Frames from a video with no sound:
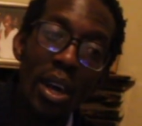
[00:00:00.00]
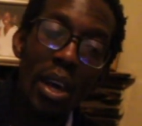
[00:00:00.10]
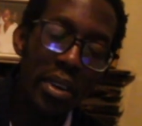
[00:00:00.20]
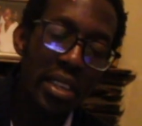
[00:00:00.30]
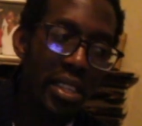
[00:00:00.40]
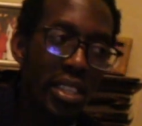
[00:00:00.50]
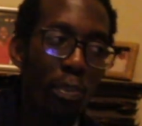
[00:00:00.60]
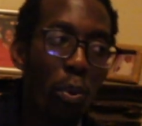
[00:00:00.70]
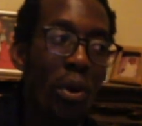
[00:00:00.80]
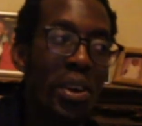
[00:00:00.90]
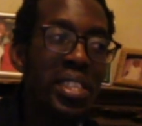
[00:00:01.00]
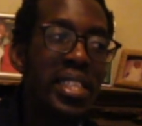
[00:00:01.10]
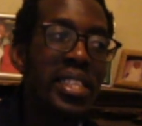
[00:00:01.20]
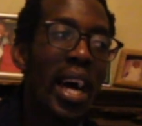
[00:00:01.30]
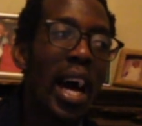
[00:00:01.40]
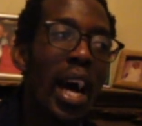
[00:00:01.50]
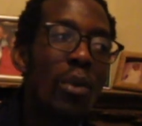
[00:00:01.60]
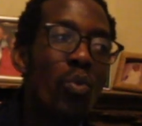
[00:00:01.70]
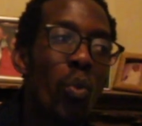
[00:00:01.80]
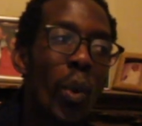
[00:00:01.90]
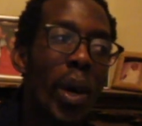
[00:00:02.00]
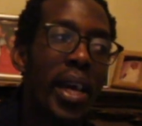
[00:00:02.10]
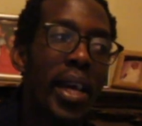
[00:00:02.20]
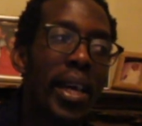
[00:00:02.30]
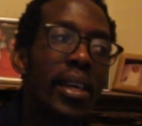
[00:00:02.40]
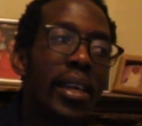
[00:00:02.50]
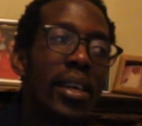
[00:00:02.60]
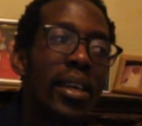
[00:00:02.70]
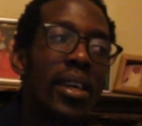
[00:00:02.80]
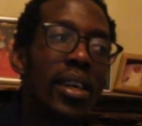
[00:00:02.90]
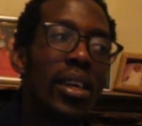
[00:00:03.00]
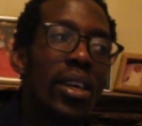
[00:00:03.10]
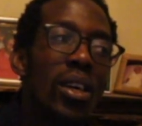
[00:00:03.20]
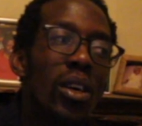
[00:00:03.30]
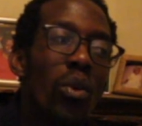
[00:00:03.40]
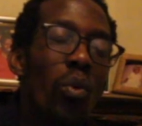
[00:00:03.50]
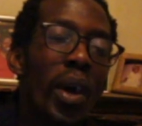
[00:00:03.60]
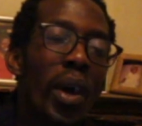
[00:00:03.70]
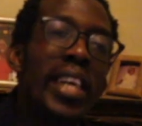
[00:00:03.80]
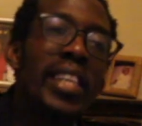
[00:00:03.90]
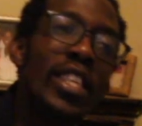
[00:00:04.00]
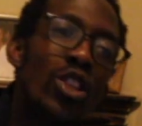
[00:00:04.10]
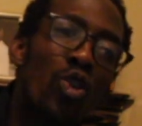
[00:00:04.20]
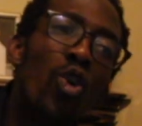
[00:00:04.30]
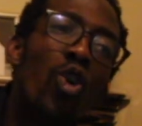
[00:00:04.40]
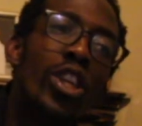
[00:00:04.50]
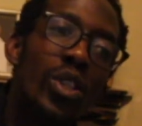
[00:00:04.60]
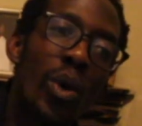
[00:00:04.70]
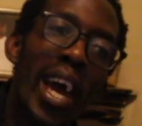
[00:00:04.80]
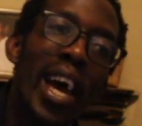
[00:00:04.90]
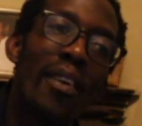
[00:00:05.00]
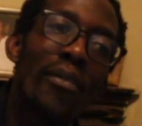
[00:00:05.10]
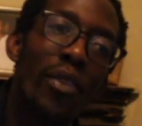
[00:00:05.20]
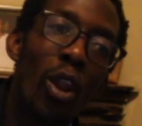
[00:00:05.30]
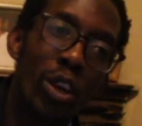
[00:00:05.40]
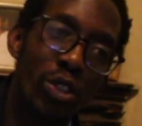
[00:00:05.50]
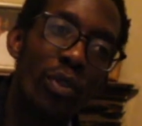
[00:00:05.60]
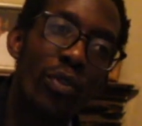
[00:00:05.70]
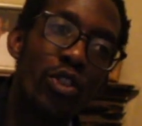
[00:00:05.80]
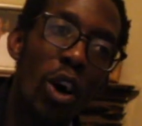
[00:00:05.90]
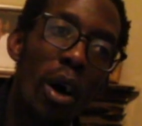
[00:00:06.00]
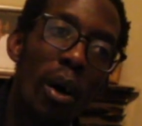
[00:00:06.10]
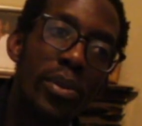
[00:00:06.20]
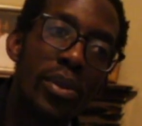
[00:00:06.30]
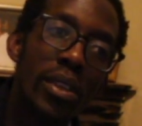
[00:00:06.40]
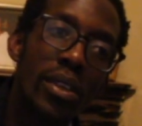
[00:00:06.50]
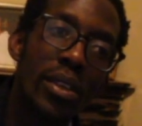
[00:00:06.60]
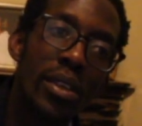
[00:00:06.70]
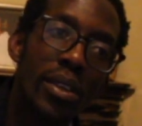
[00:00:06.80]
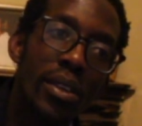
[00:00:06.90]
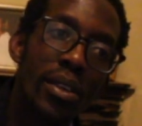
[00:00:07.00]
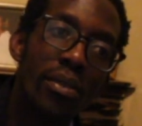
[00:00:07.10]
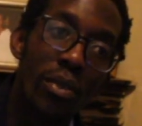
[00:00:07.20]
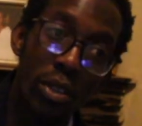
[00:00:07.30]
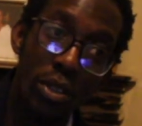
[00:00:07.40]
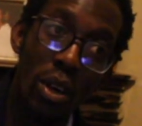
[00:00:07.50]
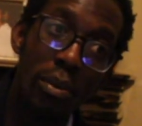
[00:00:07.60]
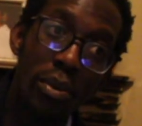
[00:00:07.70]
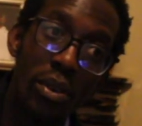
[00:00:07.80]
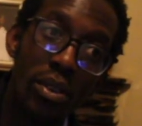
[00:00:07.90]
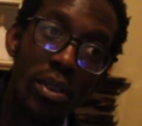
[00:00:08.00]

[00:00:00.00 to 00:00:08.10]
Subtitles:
Meaning there's a point in time where it is good to have the loss of jobs, for example.